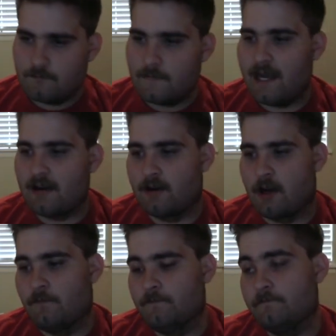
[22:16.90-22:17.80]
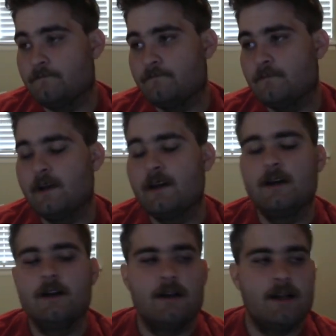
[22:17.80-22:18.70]
I don't know.
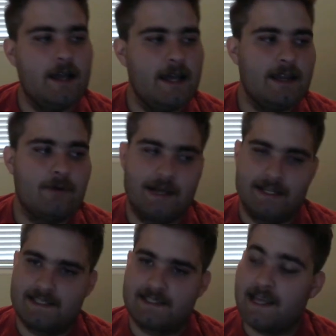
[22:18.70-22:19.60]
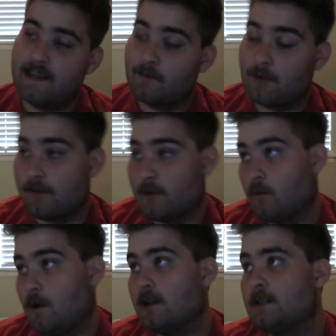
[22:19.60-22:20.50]
Anyways, Danganronpa
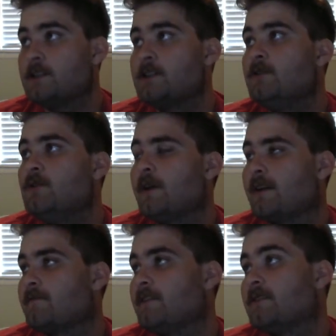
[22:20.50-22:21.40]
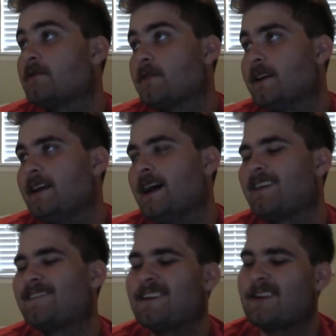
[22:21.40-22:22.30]
1, 2, and V3 I
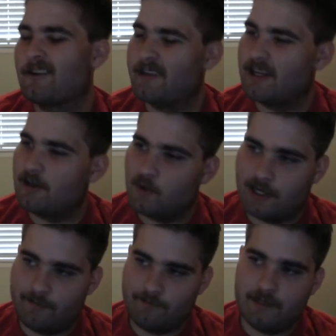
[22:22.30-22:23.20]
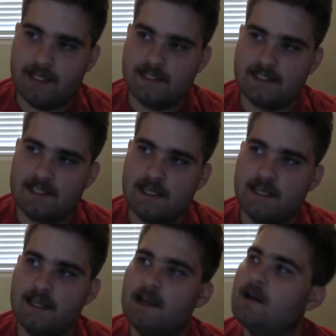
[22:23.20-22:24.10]
think are available on
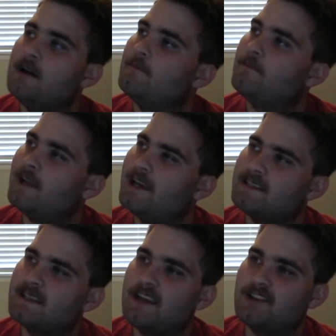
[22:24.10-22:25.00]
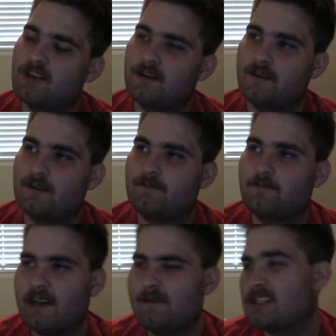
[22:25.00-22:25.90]
PC, PlayStation,
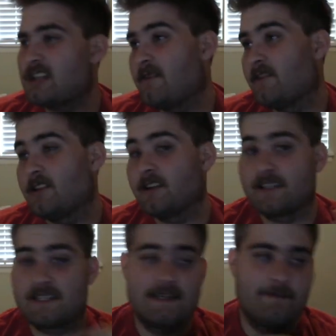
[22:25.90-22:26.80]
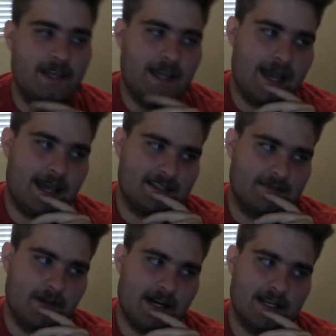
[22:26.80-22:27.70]
pretty much everything except the
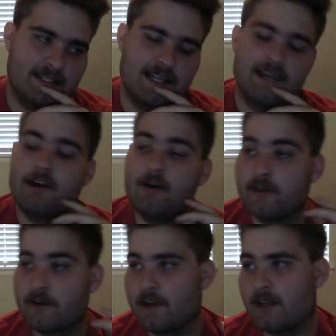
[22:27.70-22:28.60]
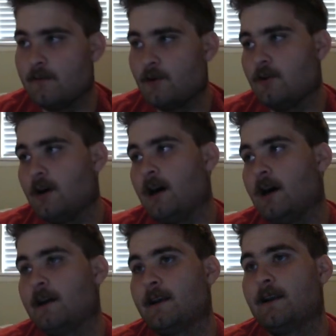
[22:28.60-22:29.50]
Xbox. I know they're available
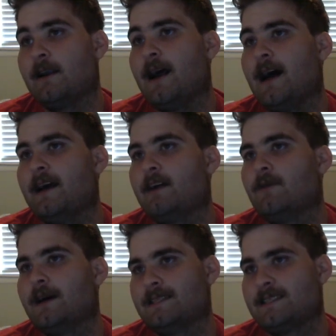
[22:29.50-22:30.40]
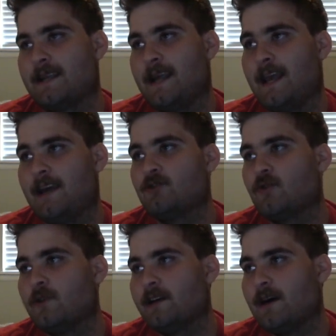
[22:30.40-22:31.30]
on iOS and
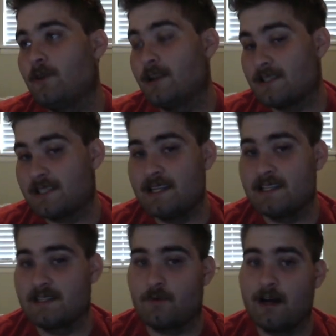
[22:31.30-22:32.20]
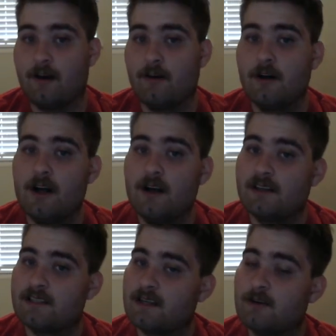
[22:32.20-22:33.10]
Android, I want to say, as well.
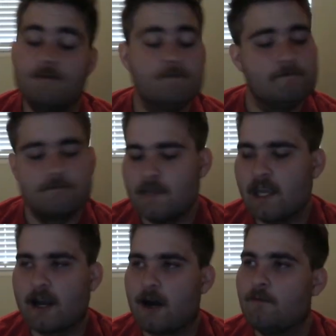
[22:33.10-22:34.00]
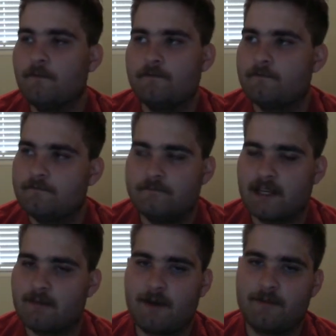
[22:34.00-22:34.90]
So, you know, pick
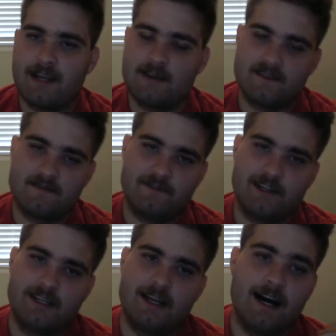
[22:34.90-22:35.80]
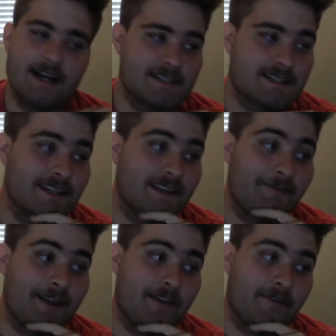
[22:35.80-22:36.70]
them up and have some fun. Honestly, them
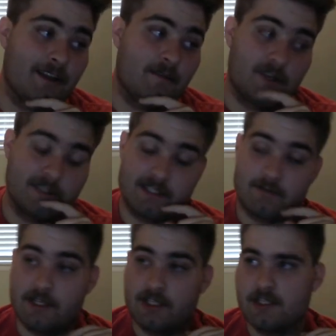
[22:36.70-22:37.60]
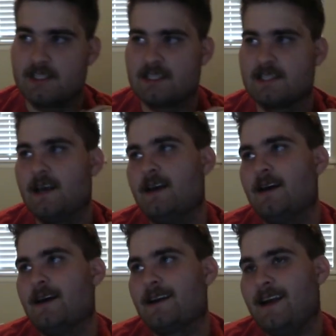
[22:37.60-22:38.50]
being available on Switch is
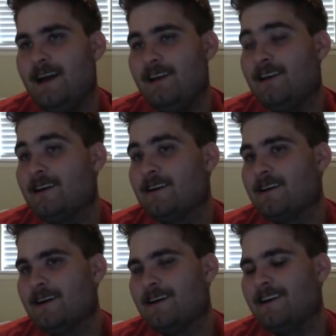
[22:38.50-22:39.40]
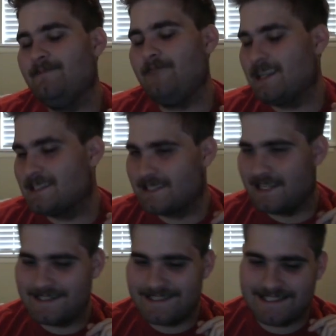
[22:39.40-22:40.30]
kind of... It makes
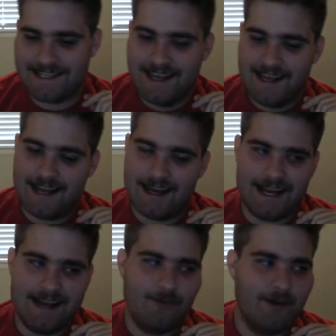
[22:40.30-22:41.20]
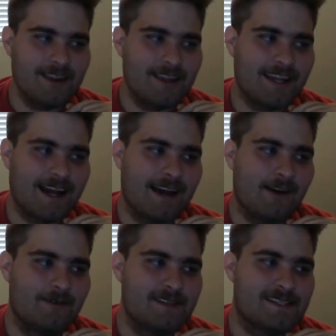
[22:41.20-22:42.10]
sense. One thing I
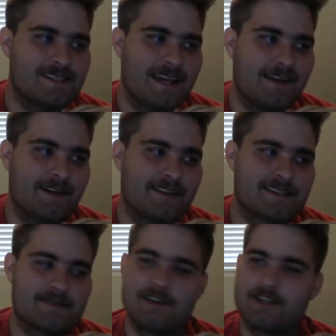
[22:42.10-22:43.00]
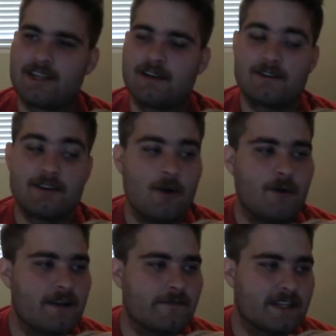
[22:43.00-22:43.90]
always say about the Switch that no
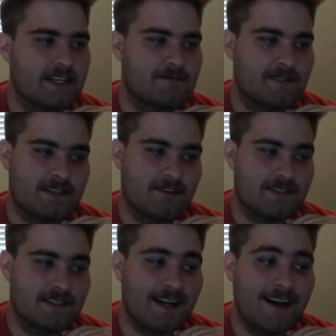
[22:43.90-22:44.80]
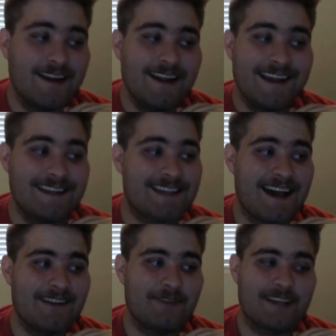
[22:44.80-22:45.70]
one ever takes me seriously on, it's
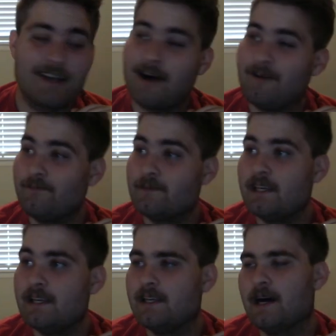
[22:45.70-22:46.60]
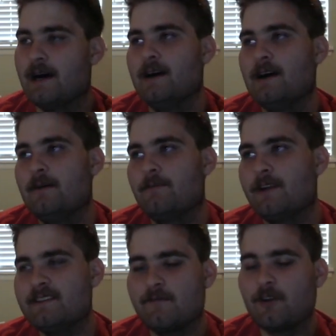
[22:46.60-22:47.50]
kind of become the
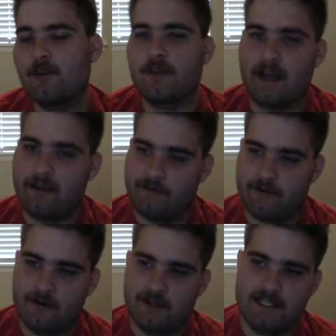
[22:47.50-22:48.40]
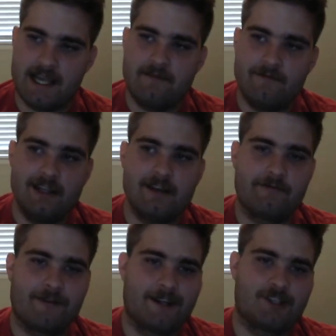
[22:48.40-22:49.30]
place of new life for dead Vita
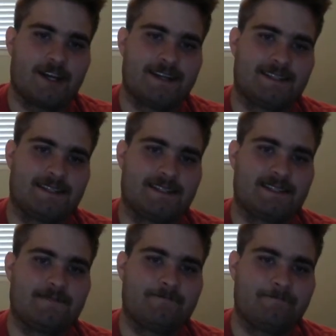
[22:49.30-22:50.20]
franchises.